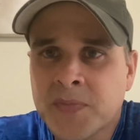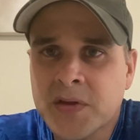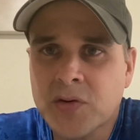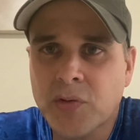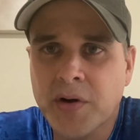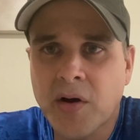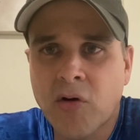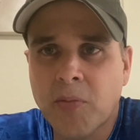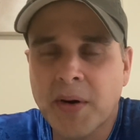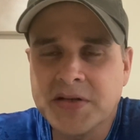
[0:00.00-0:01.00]
doing a
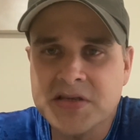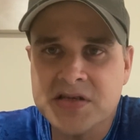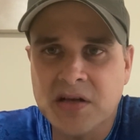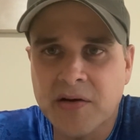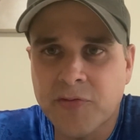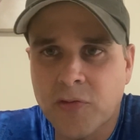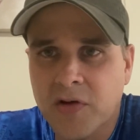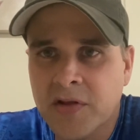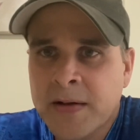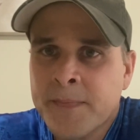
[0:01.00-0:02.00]
whole bunch of stuff
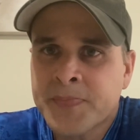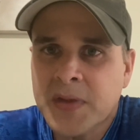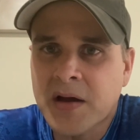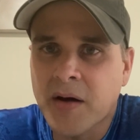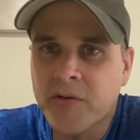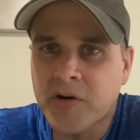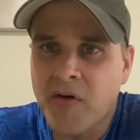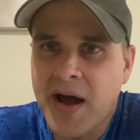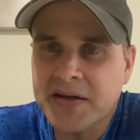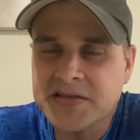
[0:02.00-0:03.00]
with color
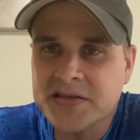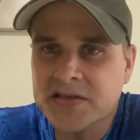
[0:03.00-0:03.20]
grasses.